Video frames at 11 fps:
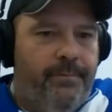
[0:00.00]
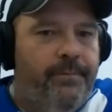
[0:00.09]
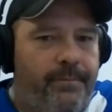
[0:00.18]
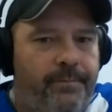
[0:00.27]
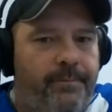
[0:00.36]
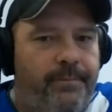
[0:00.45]

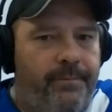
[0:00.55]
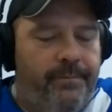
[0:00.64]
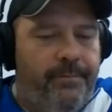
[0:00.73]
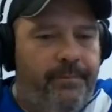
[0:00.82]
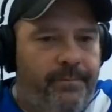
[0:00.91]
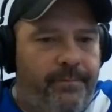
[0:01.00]

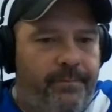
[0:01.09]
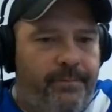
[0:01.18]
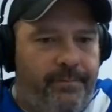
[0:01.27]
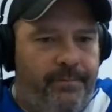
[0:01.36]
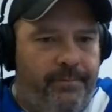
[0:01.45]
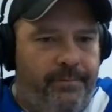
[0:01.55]

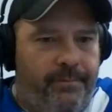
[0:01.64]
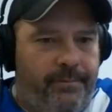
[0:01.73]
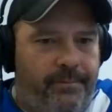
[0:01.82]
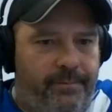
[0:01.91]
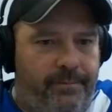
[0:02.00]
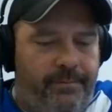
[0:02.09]

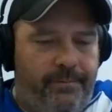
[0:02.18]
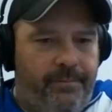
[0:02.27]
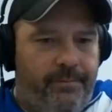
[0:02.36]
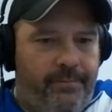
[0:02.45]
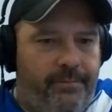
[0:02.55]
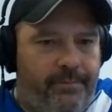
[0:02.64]

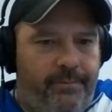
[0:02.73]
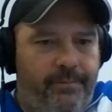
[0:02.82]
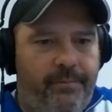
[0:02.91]
No words are spoken by the person on screen.